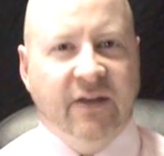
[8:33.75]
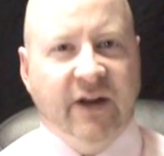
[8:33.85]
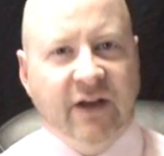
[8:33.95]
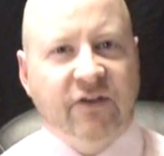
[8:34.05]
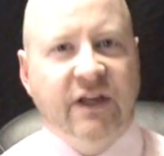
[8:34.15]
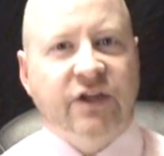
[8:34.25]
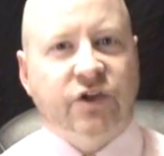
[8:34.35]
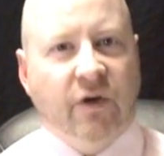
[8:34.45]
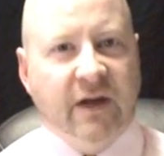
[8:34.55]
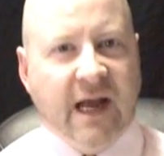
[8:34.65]
then I just need
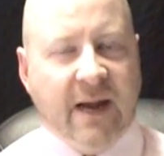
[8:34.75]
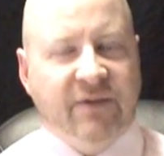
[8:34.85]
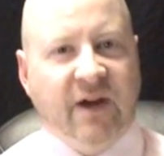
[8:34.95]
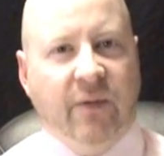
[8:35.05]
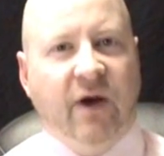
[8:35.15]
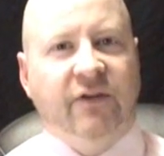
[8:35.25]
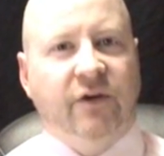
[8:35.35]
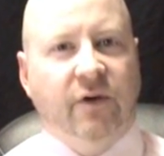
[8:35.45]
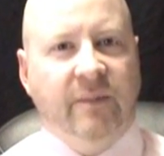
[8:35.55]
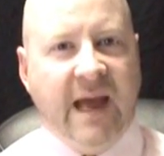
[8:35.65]
short gaps and I want it to
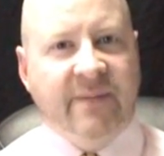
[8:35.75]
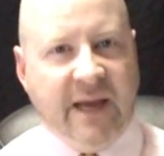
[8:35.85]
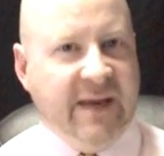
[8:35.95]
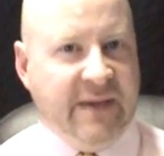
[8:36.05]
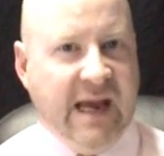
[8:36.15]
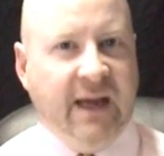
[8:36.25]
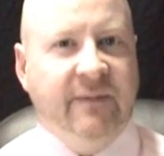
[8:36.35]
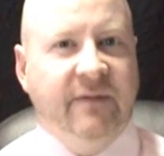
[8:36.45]
go bang, bang, bang.